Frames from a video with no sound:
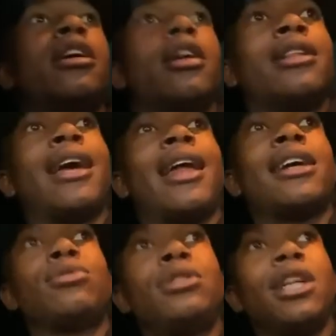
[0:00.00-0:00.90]
that I
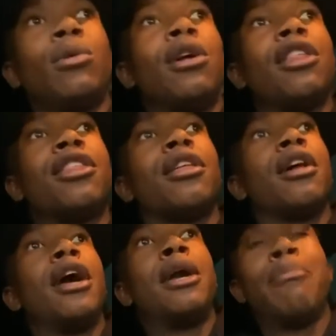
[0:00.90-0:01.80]
have to deal with
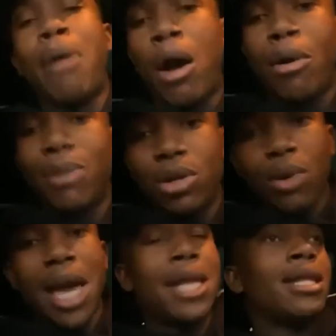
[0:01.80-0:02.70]
empowerment
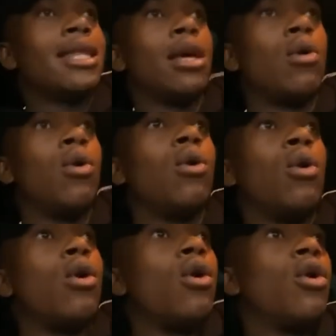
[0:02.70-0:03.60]
or anything, or
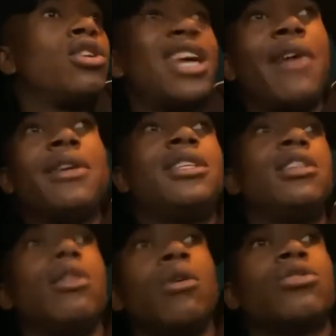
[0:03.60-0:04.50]

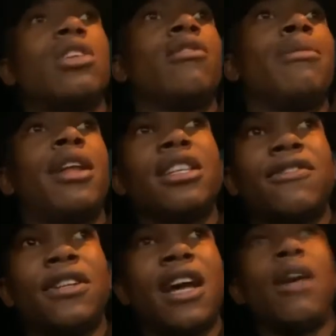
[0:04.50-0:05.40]
charity or whatever. But as
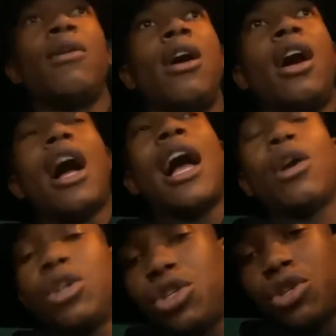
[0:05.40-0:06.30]
for now, I
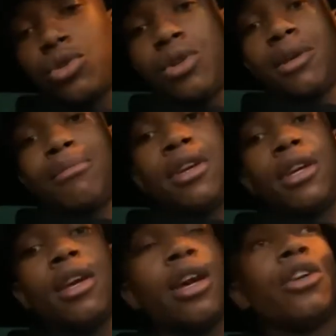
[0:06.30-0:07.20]
continue doing
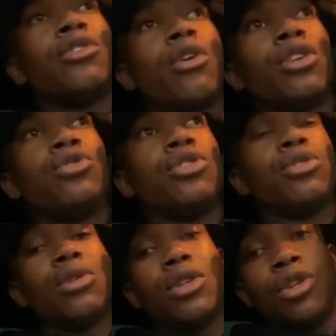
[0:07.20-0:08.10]
me, you continue
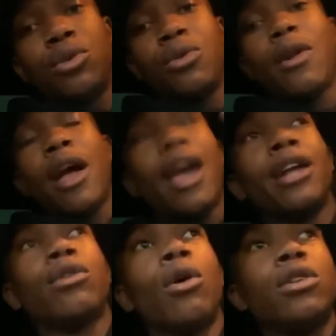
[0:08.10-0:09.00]
doing you,
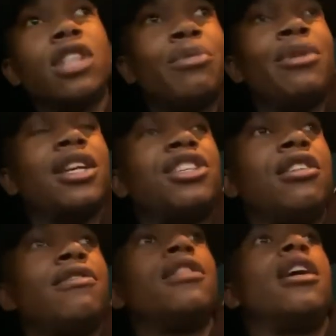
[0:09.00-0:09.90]
and goals shall be
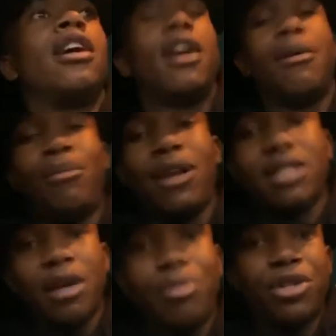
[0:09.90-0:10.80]
achieved. God
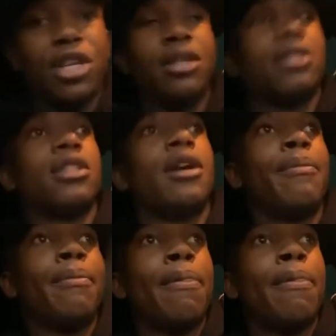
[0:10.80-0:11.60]
bless. I appreciate the time.